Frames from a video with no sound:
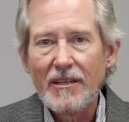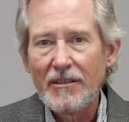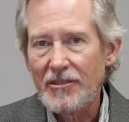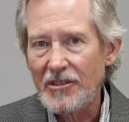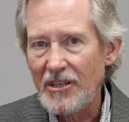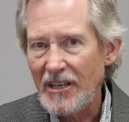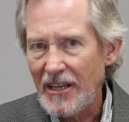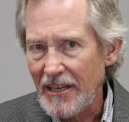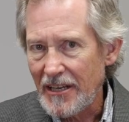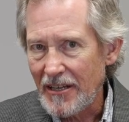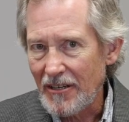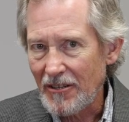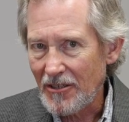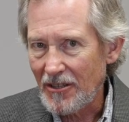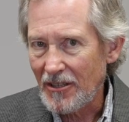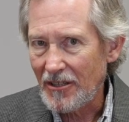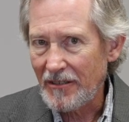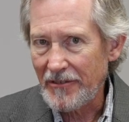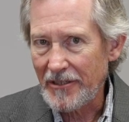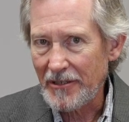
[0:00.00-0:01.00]
Today, our
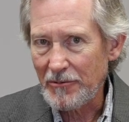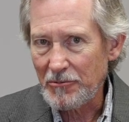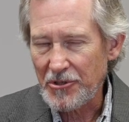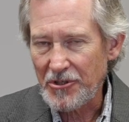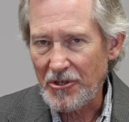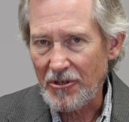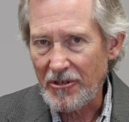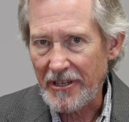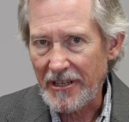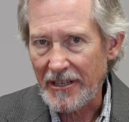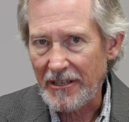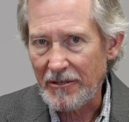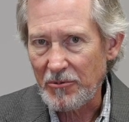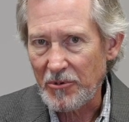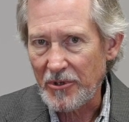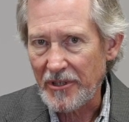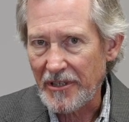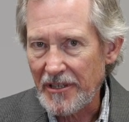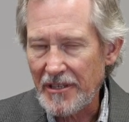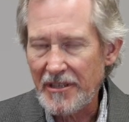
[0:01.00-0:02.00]
coffee that we're starting out
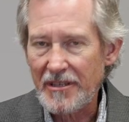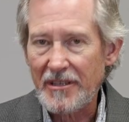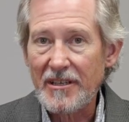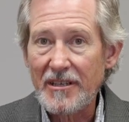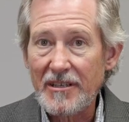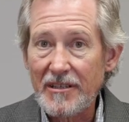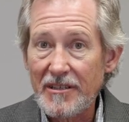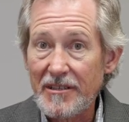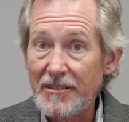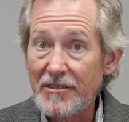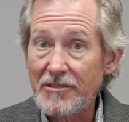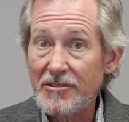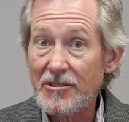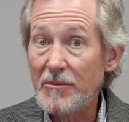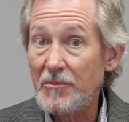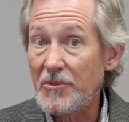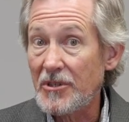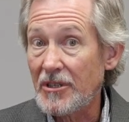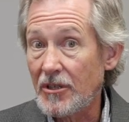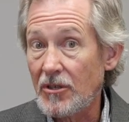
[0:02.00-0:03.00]
with is
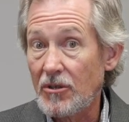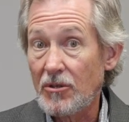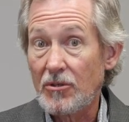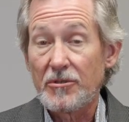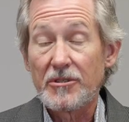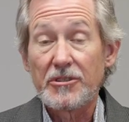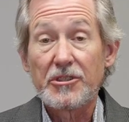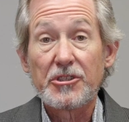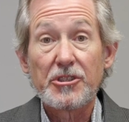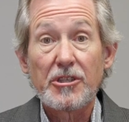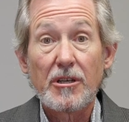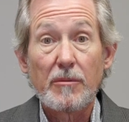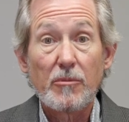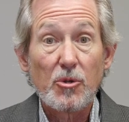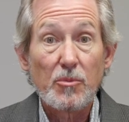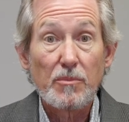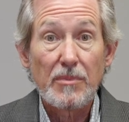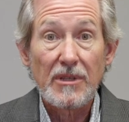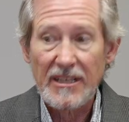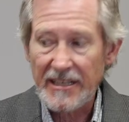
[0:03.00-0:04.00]
something called the
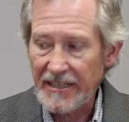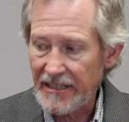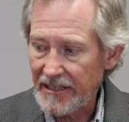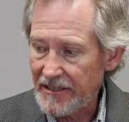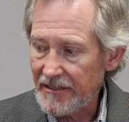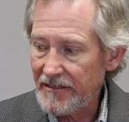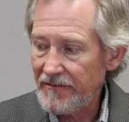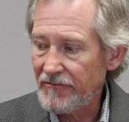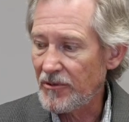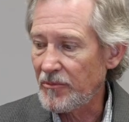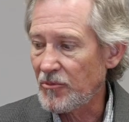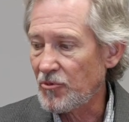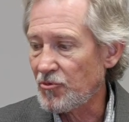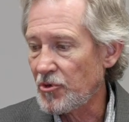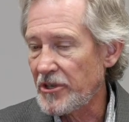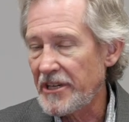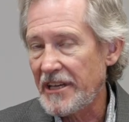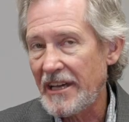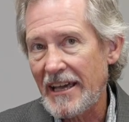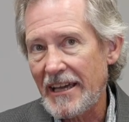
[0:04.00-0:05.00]
Summer Blend from the
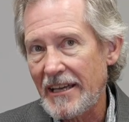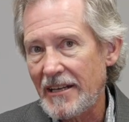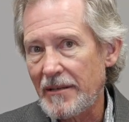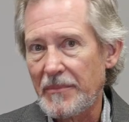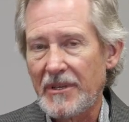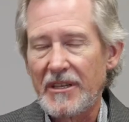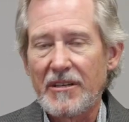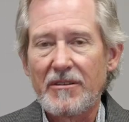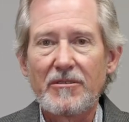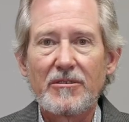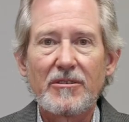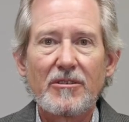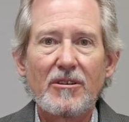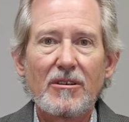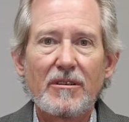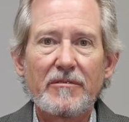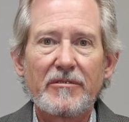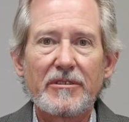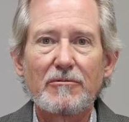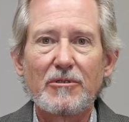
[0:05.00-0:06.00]
Reanimator
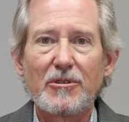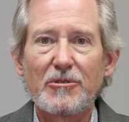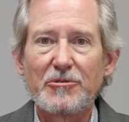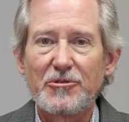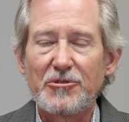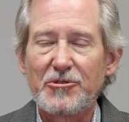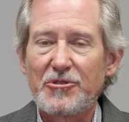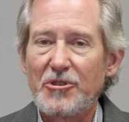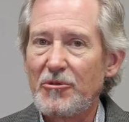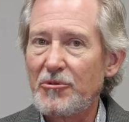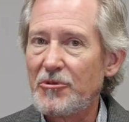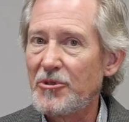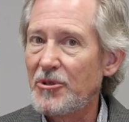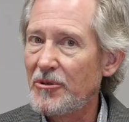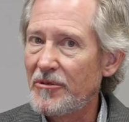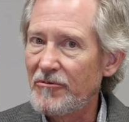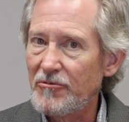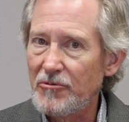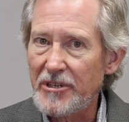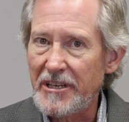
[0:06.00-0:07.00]
Coffee Roasters. Don't
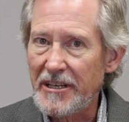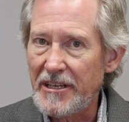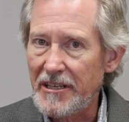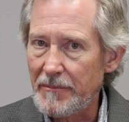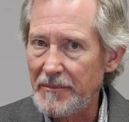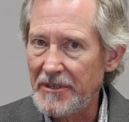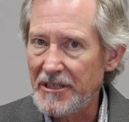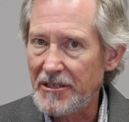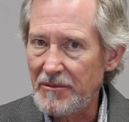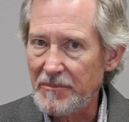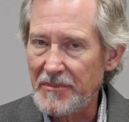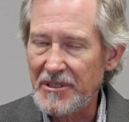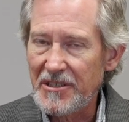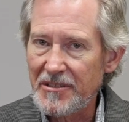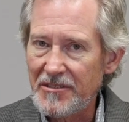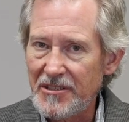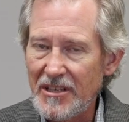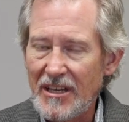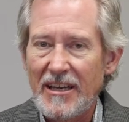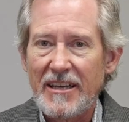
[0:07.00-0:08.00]
know if Reanimator
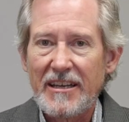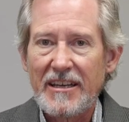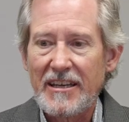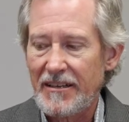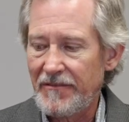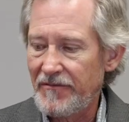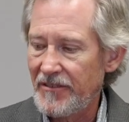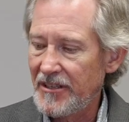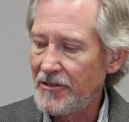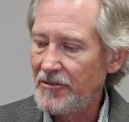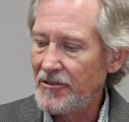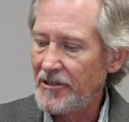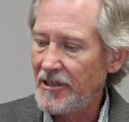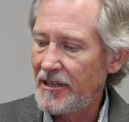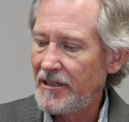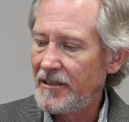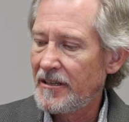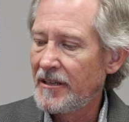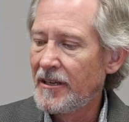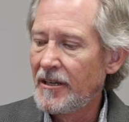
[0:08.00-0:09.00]
means high caffeine or
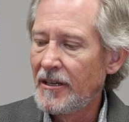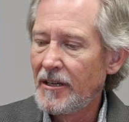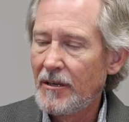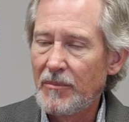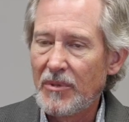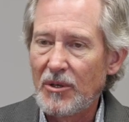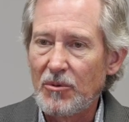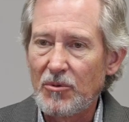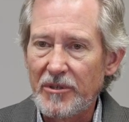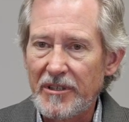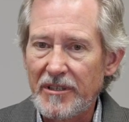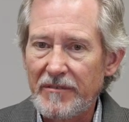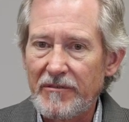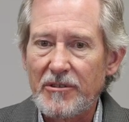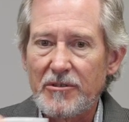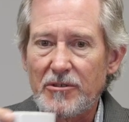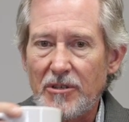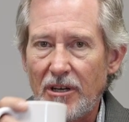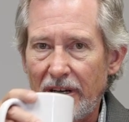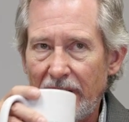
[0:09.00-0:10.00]
not, but we'll give it
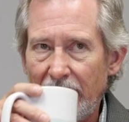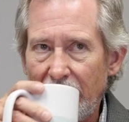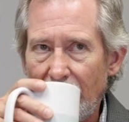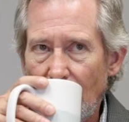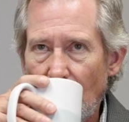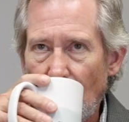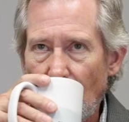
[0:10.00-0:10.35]
a try.